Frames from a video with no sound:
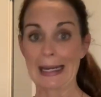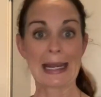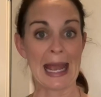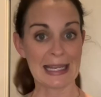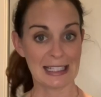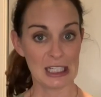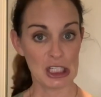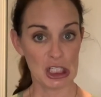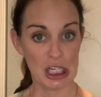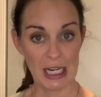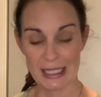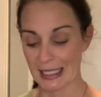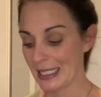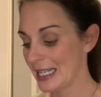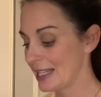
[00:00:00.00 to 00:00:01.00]
Guessing she
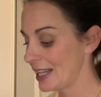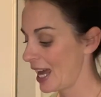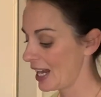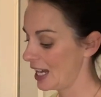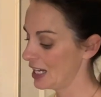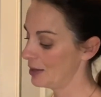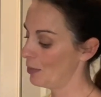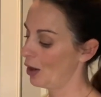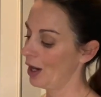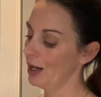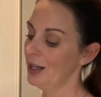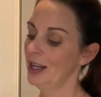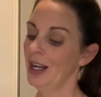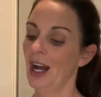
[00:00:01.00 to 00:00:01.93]
doesn't need that anymore.